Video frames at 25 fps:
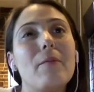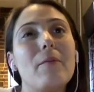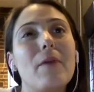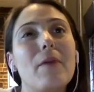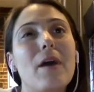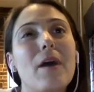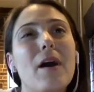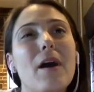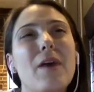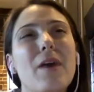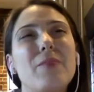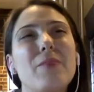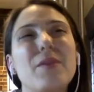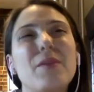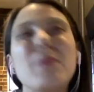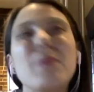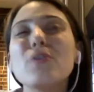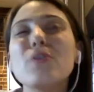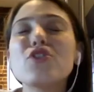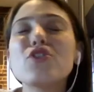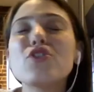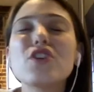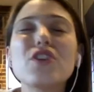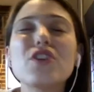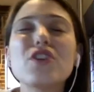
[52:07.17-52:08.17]
um,
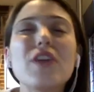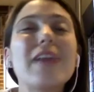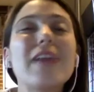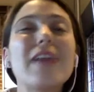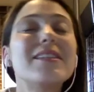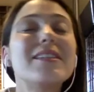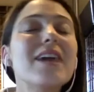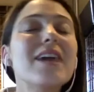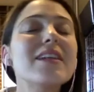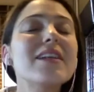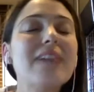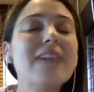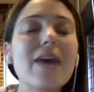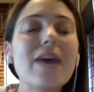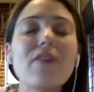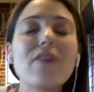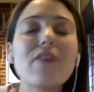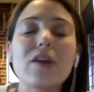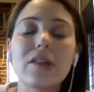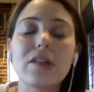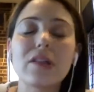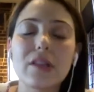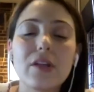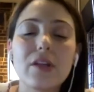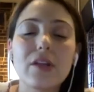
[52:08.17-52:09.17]
kombucha it does have a
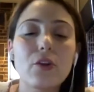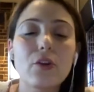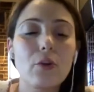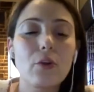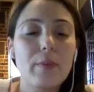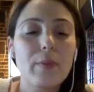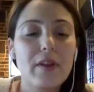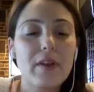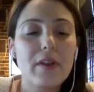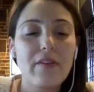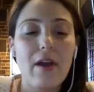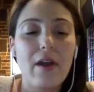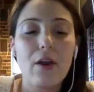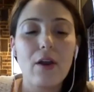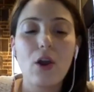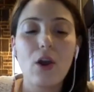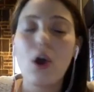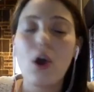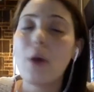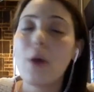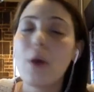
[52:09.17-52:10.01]
little bit of alcohol,